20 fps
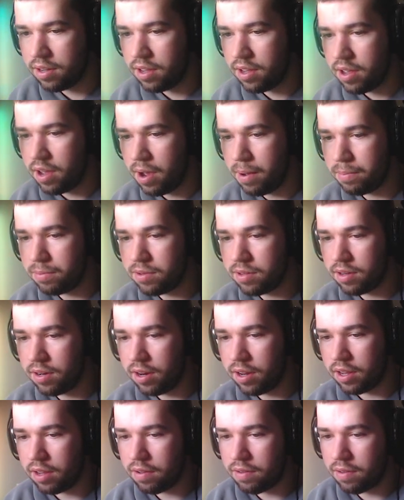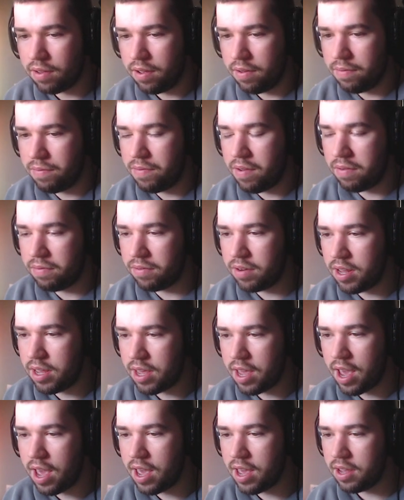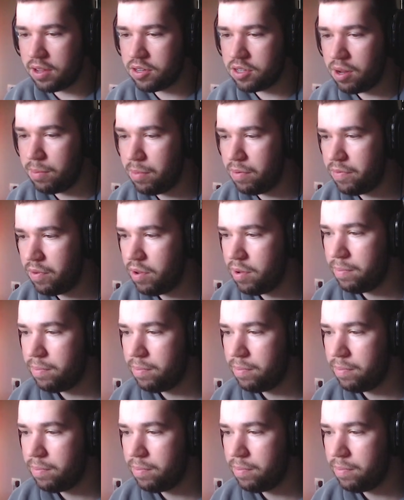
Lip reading: up to like 50k, some of them